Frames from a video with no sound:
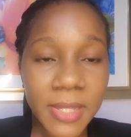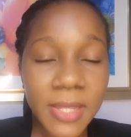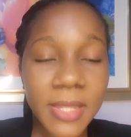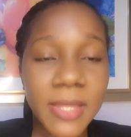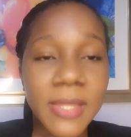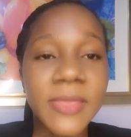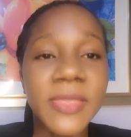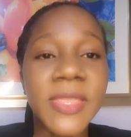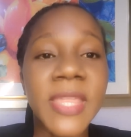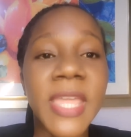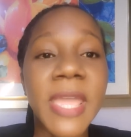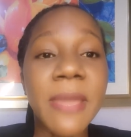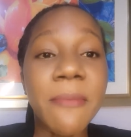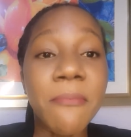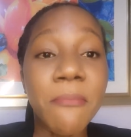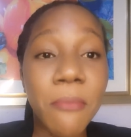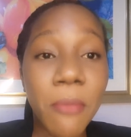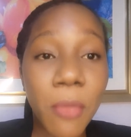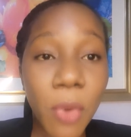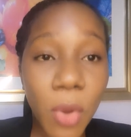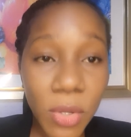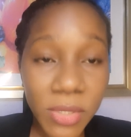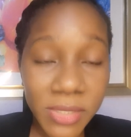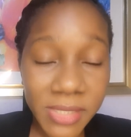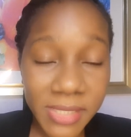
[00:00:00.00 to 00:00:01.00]
They
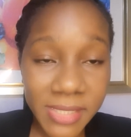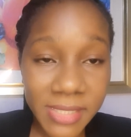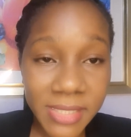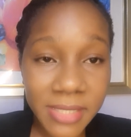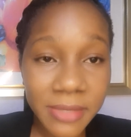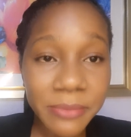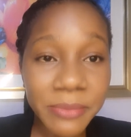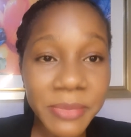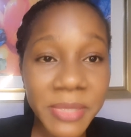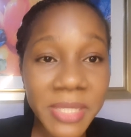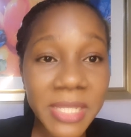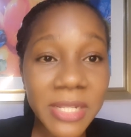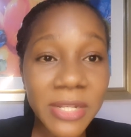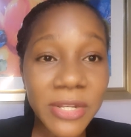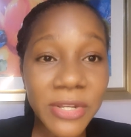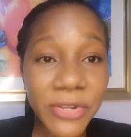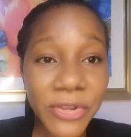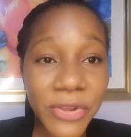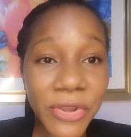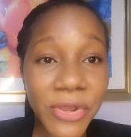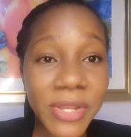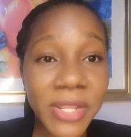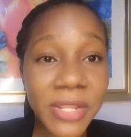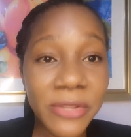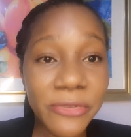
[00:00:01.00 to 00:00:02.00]
must be
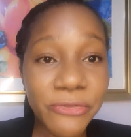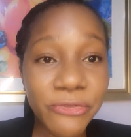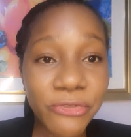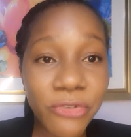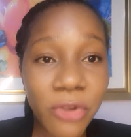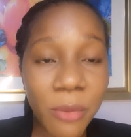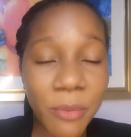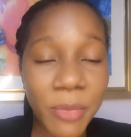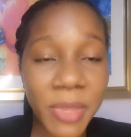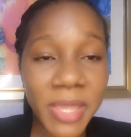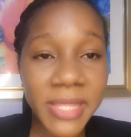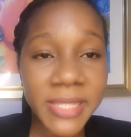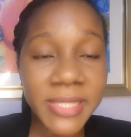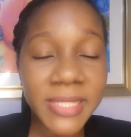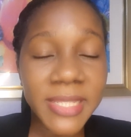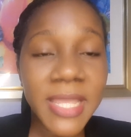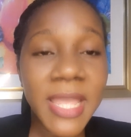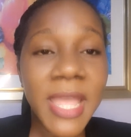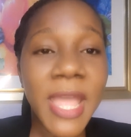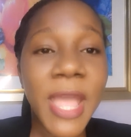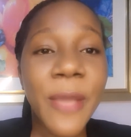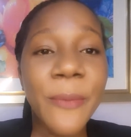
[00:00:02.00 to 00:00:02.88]
learning from it,